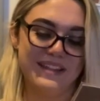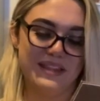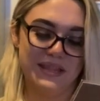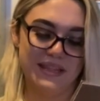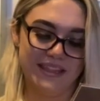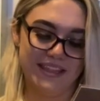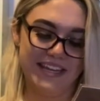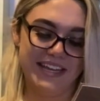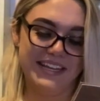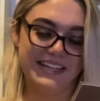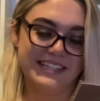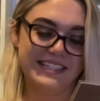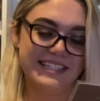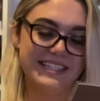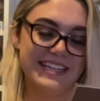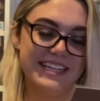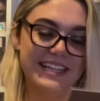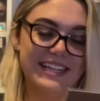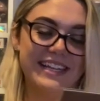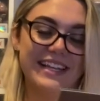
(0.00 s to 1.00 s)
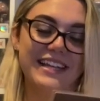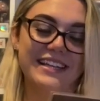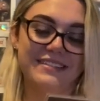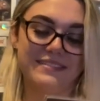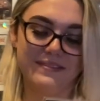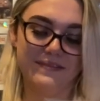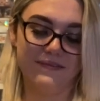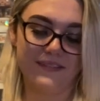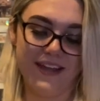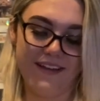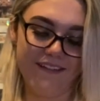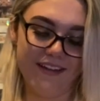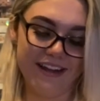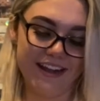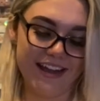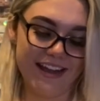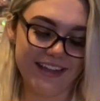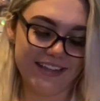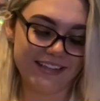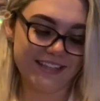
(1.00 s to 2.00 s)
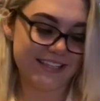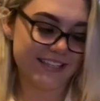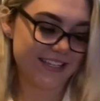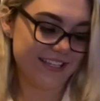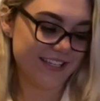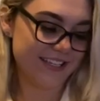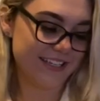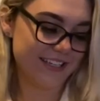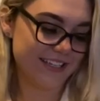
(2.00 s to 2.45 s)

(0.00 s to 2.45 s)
This is very nice.